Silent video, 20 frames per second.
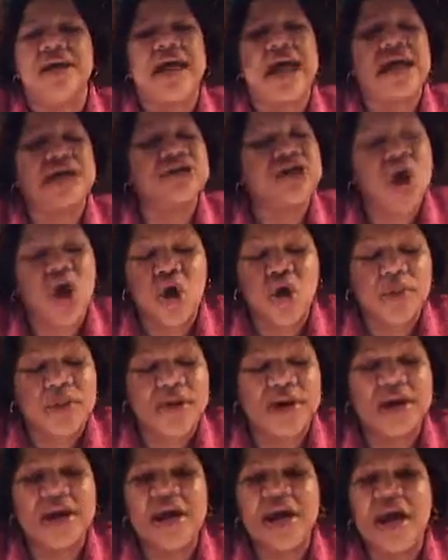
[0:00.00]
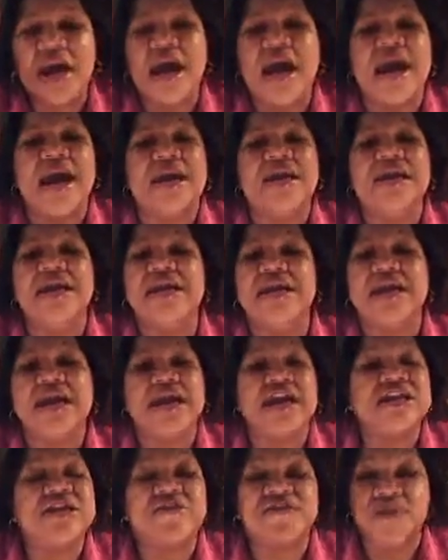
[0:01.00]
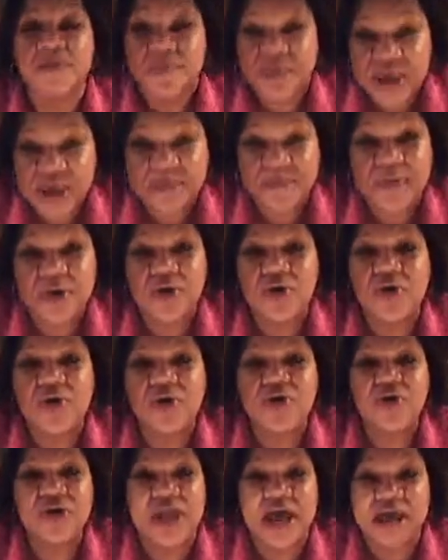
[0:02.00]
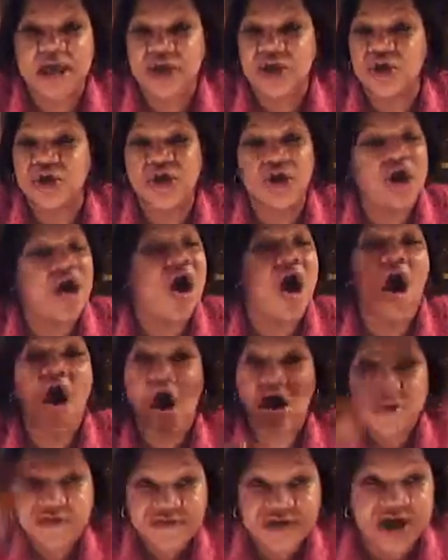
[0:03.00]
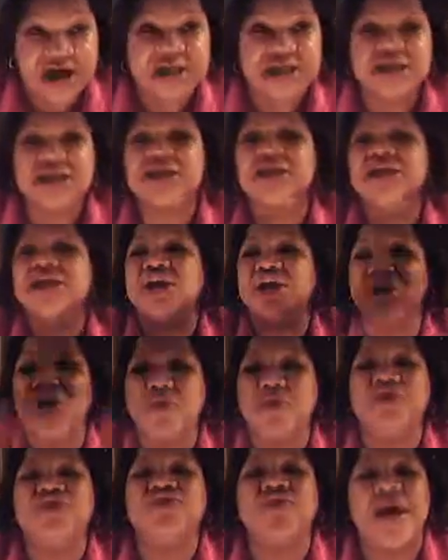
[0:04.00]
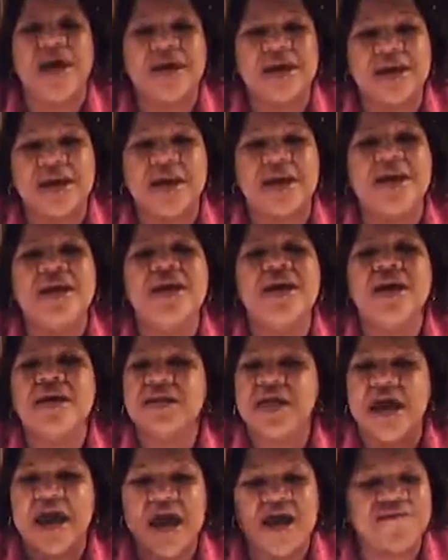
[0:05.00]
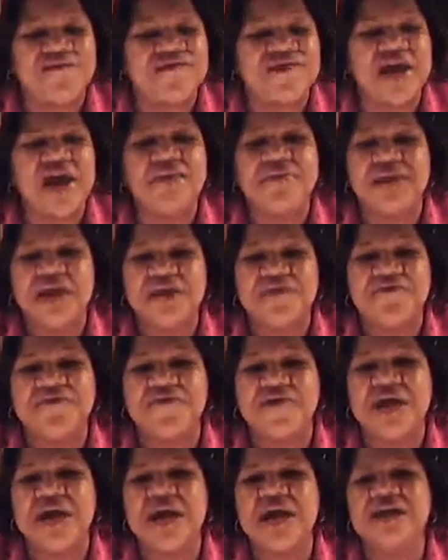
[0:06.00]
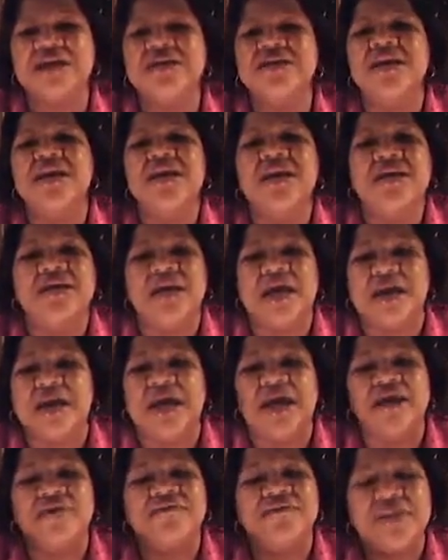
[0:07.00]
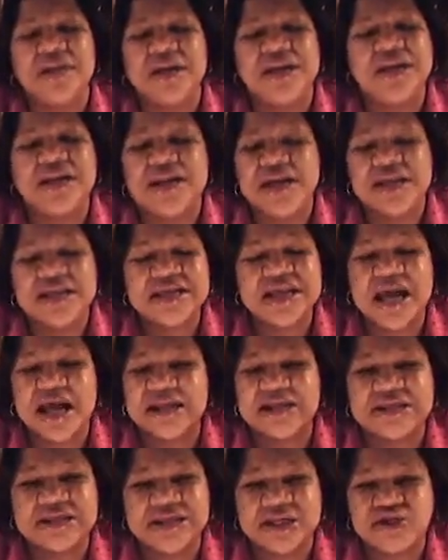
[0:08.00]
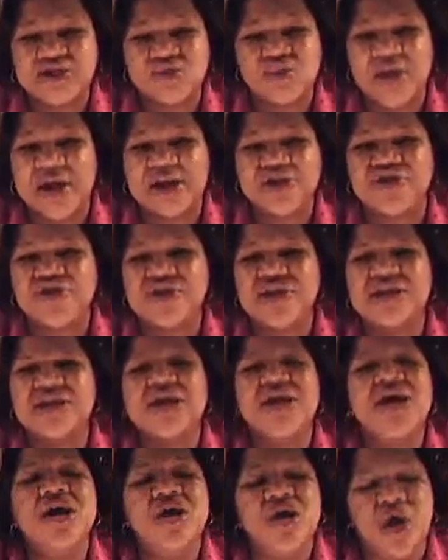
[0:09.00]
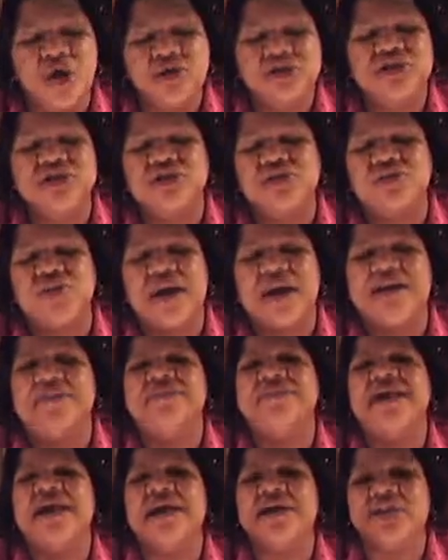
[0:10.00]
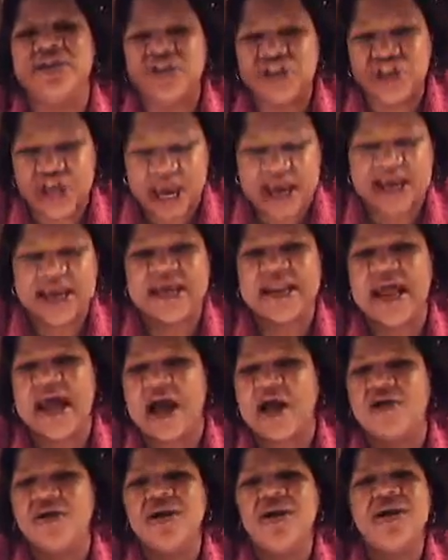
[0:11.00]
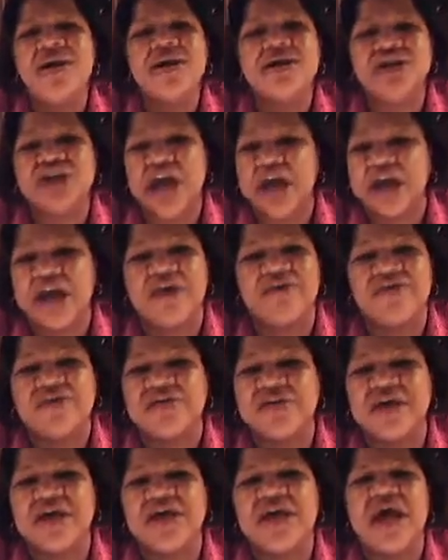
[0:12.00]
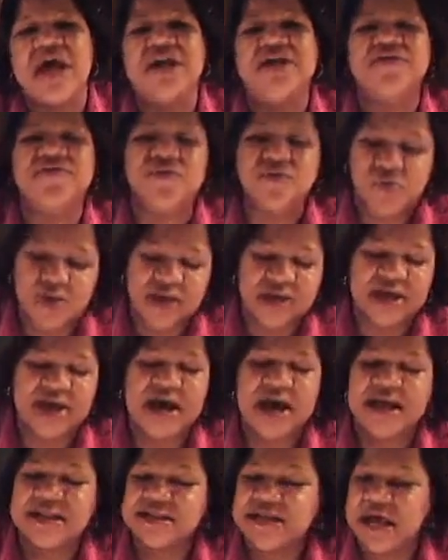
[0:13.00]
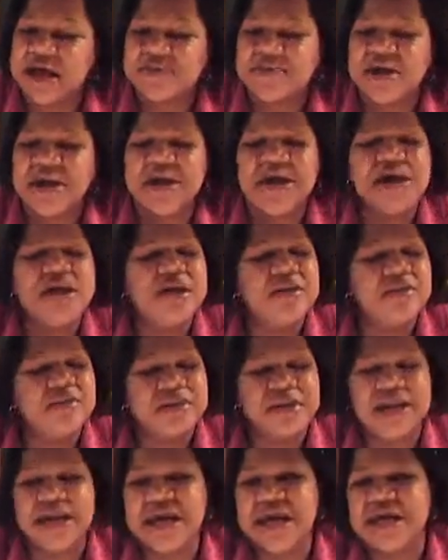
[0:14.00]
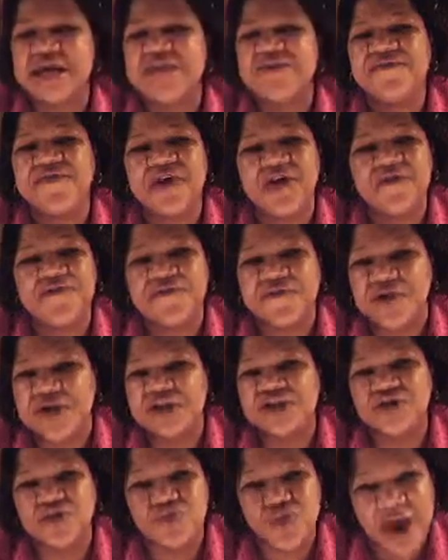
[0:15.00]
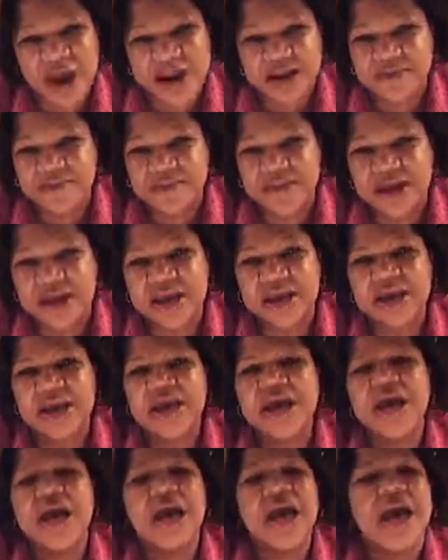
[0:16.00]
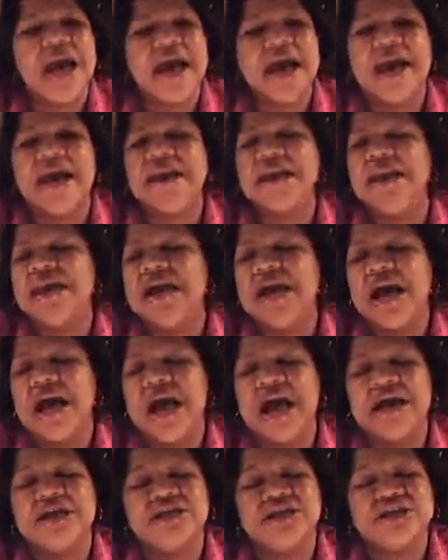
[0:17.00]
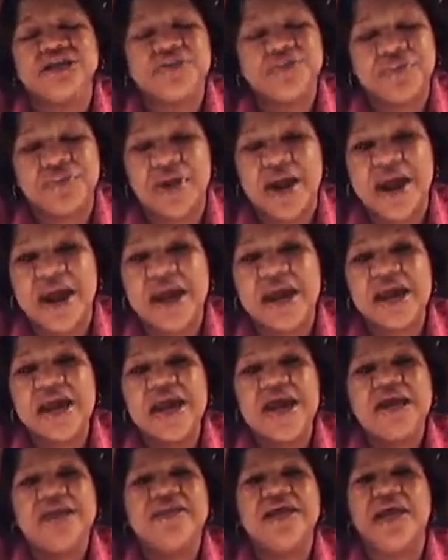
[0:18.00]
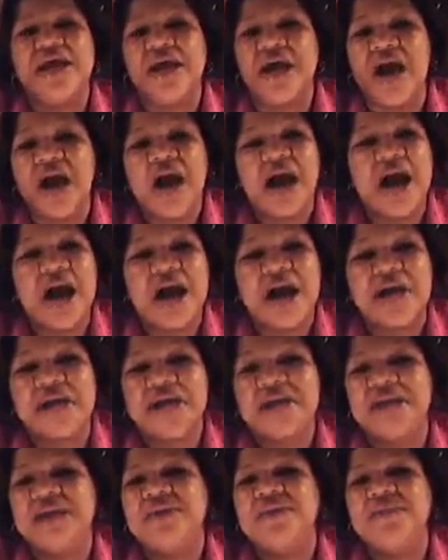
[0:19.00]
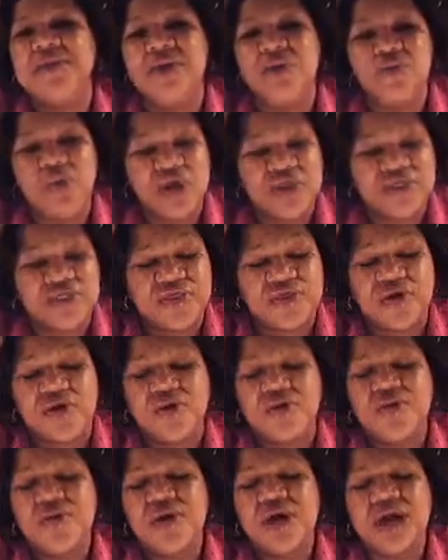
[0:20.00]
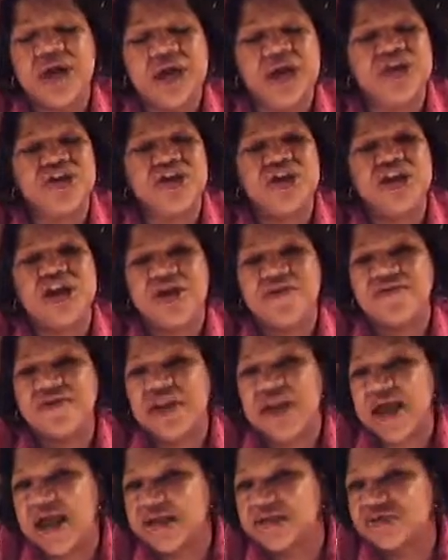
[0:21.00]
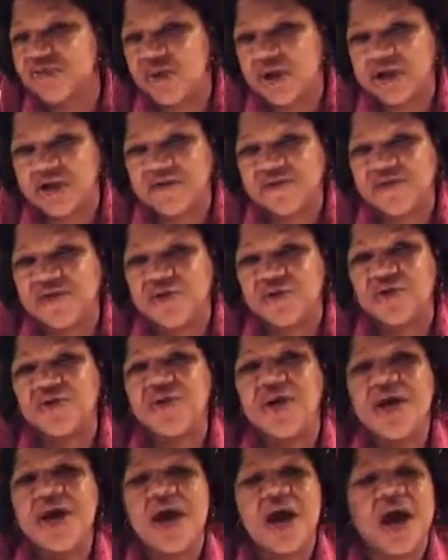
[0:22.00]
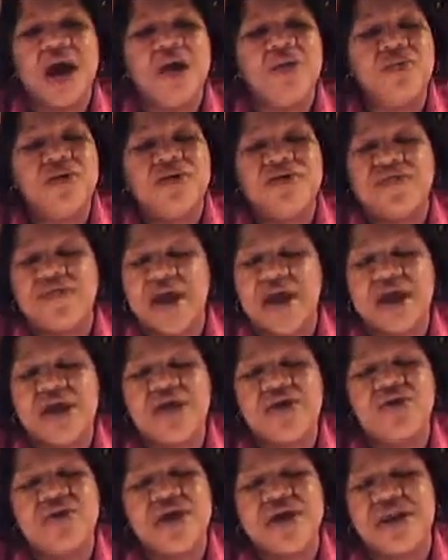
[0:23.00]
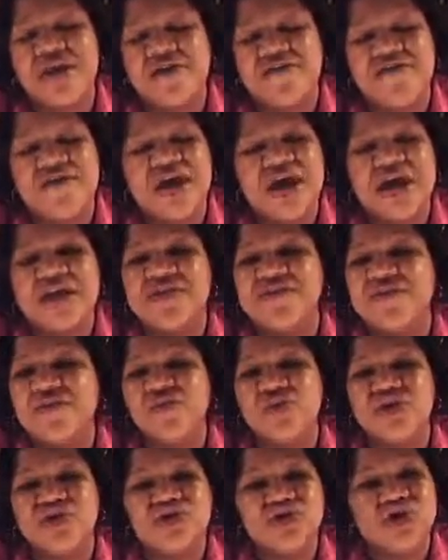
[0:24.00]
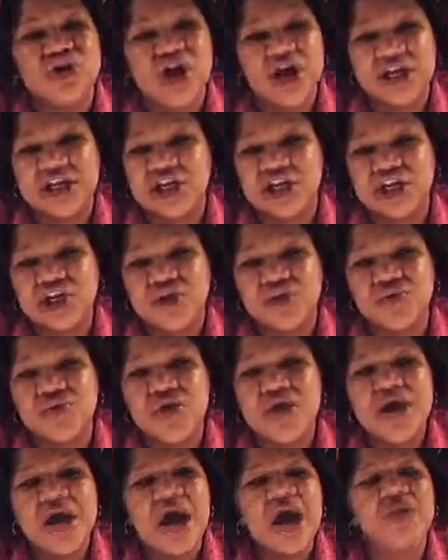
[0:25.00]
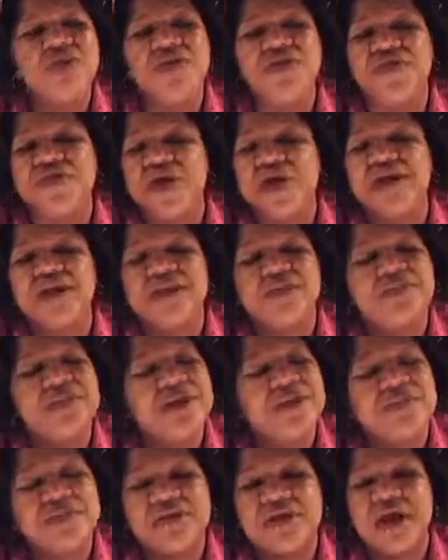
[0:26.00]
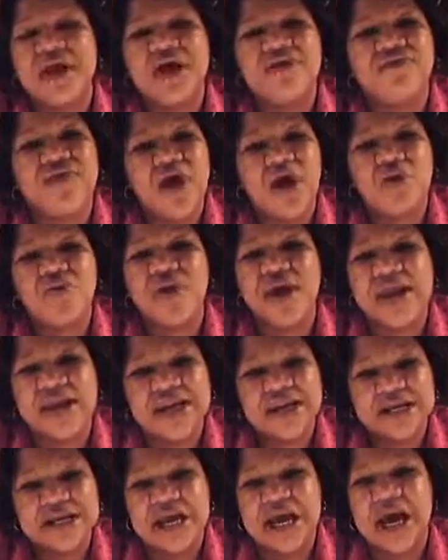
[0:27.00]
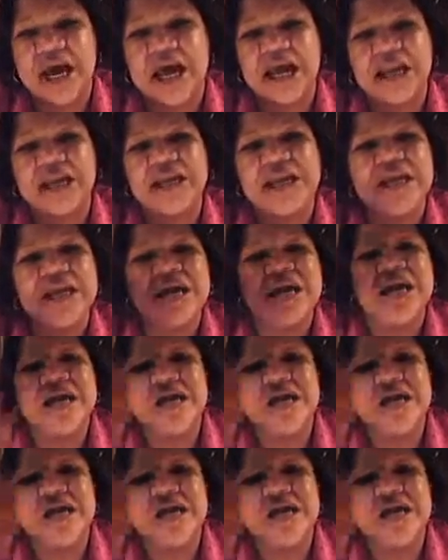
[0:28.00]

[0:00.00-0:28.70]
in October. And it's for people like all of us, humans around here, that have family and friends that have been in these kind of situations. Go to the website, check it out, check everything out. If you want to contact me, please feel free to write me. And I just pray that God be with you, each and every last one of you. And we thank you in advance for what you're going to do. And we thank the people that have already done.